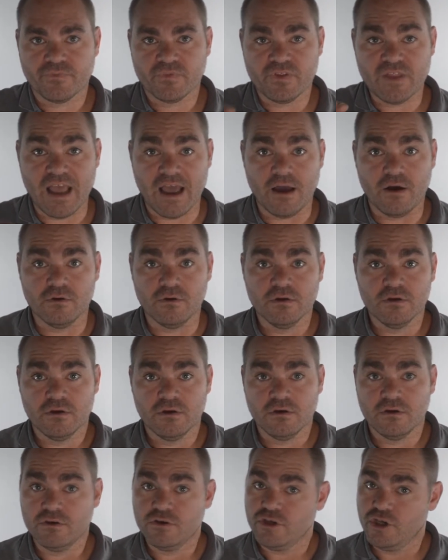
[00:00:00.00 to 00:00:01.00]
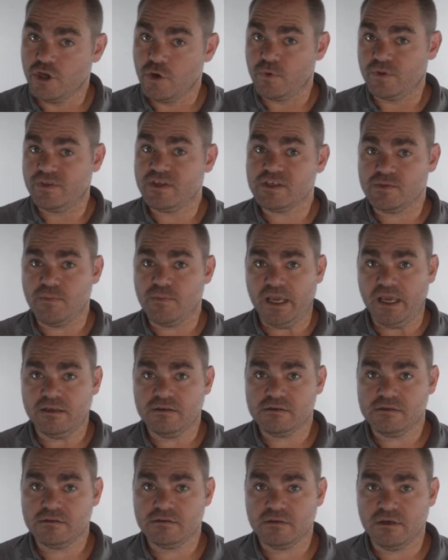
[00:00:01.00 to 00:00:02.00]
Now, you know what this
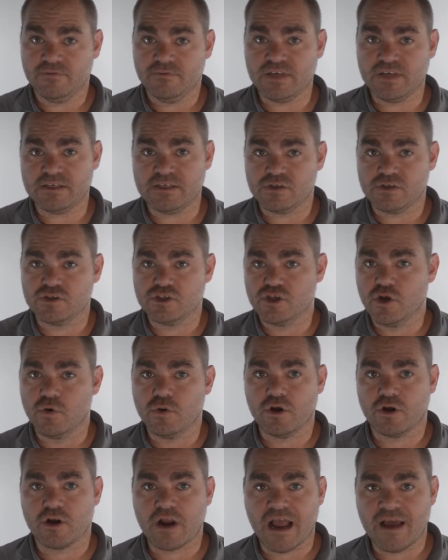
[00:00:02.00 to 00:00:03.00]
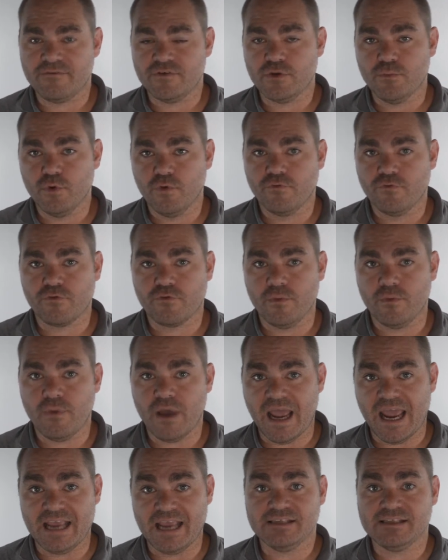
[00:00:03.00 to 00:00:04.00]
means if Tesla is no longer having to move from
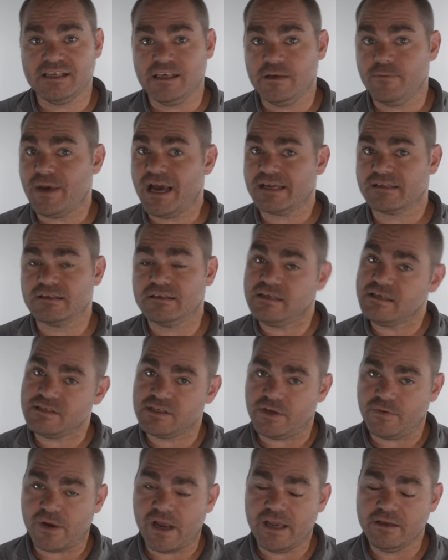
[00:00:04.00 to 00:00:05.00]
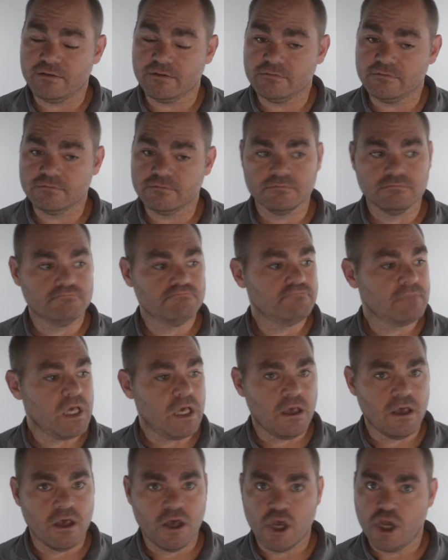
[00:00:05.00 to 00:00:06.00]
AC back to DC, right?
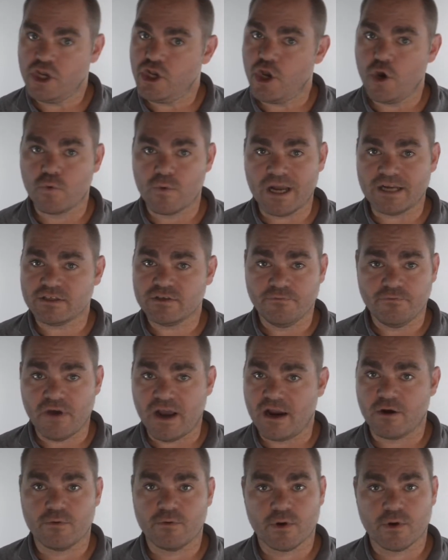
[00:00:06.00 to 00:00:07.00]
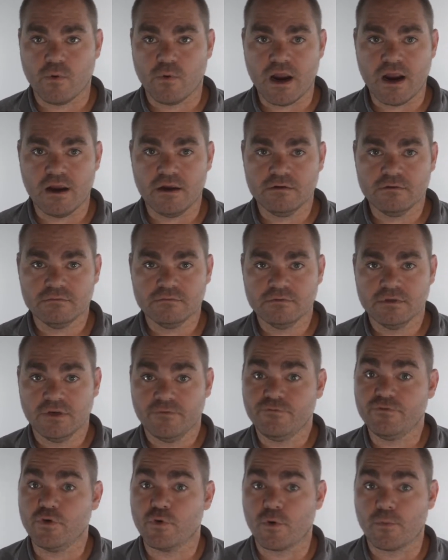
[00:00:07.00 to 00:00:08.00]
No rectifier required.
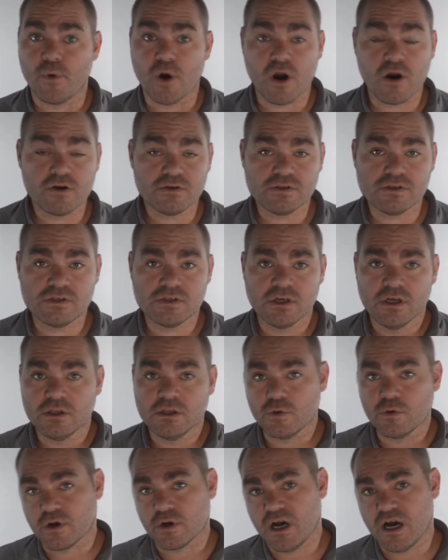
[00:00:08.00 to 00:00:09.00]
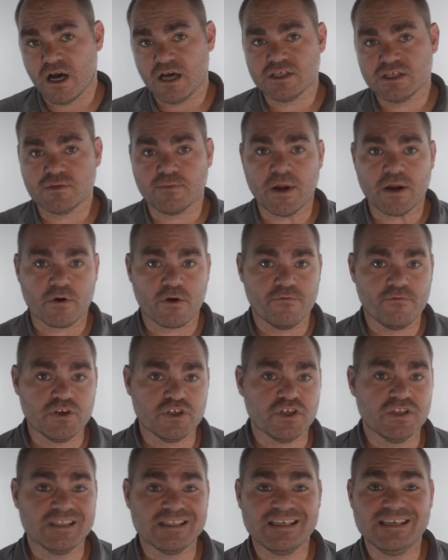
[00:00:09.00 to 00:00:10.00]
Fewer parts, lower cost, better
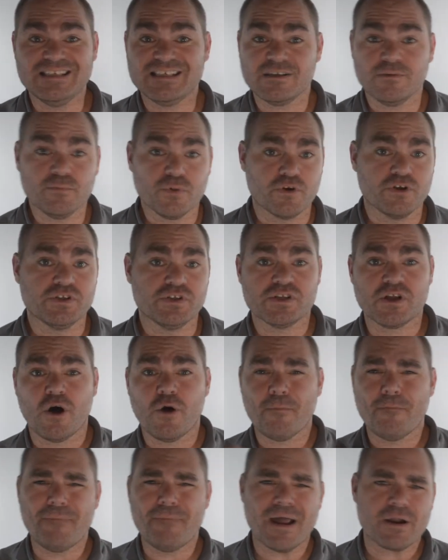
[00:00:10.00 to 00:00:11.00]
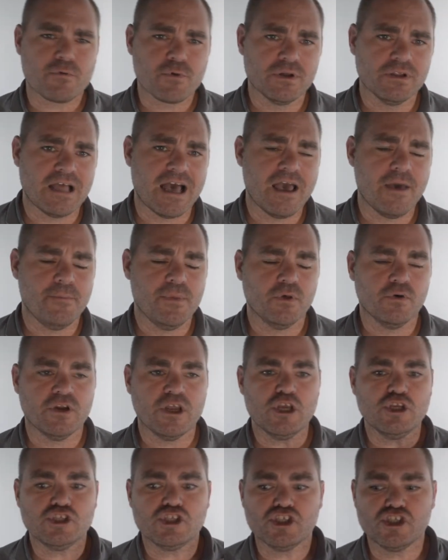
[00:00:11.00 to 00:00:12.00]
efficiency, simpler install, better reliability,
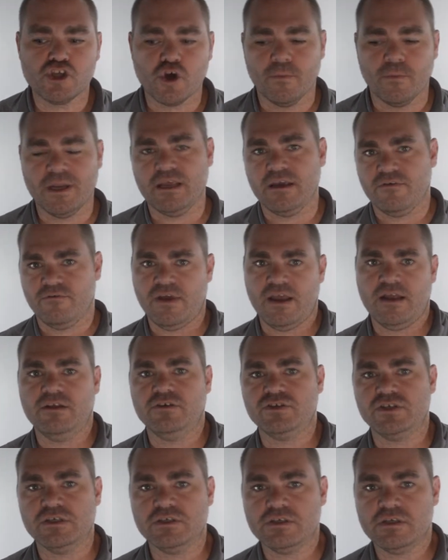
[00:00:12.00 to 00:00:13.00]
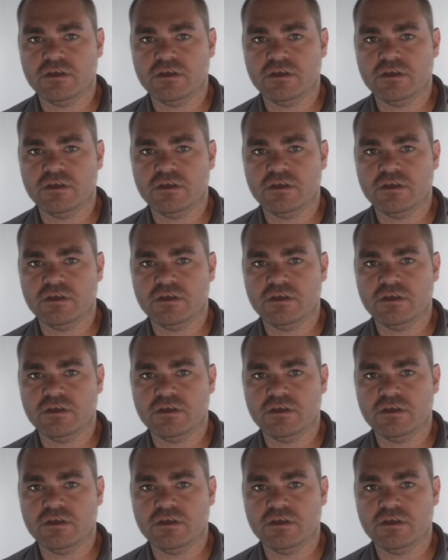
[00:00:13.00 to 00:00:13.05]
so many advantages.